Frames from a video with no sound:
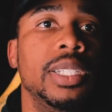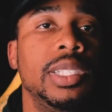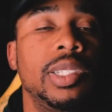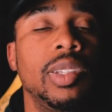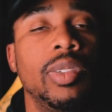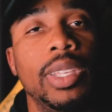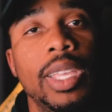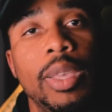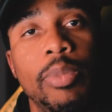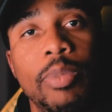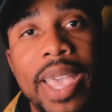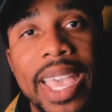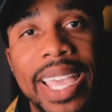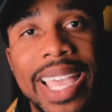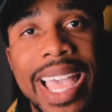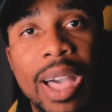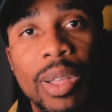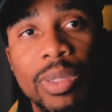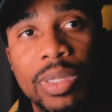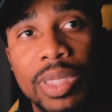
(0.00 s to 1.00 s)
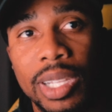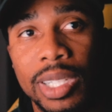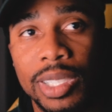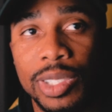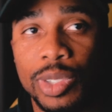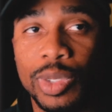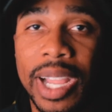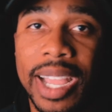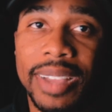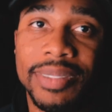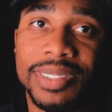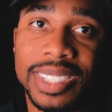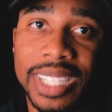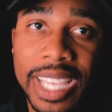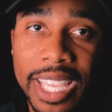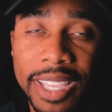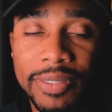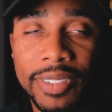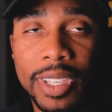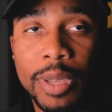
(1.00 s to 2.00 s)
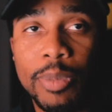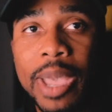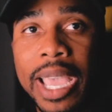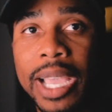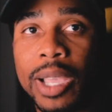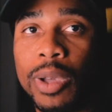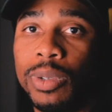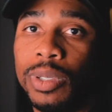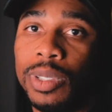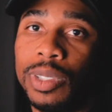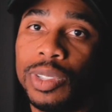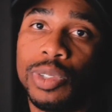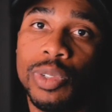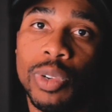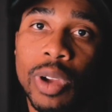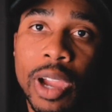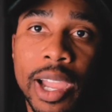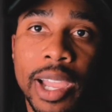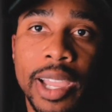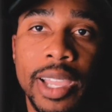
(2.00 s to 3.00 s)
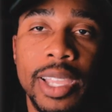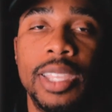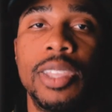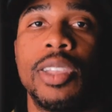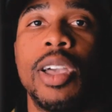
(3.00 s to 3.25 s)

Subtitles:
So get back out there, drive safe, get back on this grind.